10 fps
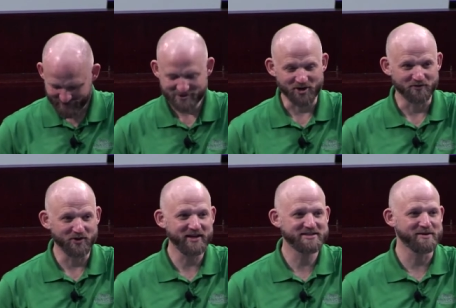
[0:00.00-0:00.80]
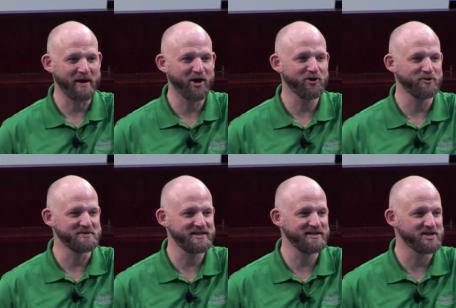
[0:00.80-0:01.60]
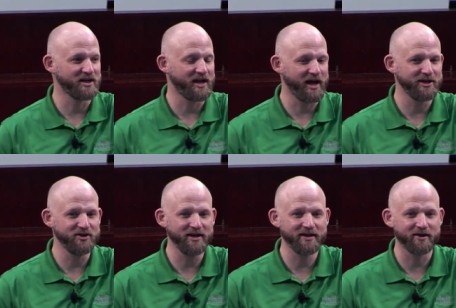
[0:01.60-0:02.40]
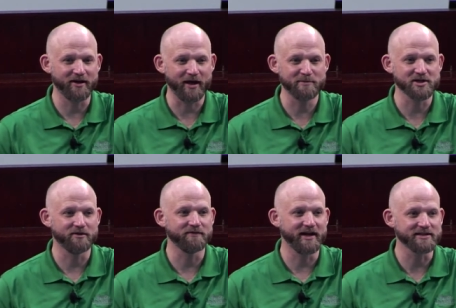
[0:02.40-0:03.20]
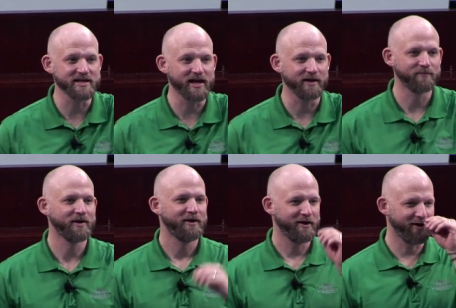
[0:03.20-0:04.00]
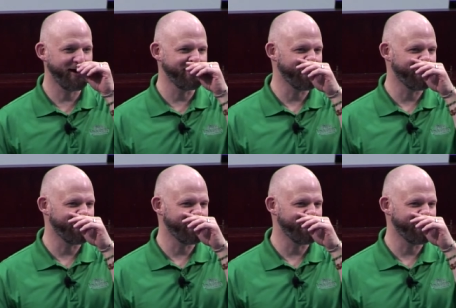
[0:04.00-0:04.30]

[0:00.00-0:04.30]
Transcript: so if you need some heirloom seeds online, you need to get on Amazon for next day. All right,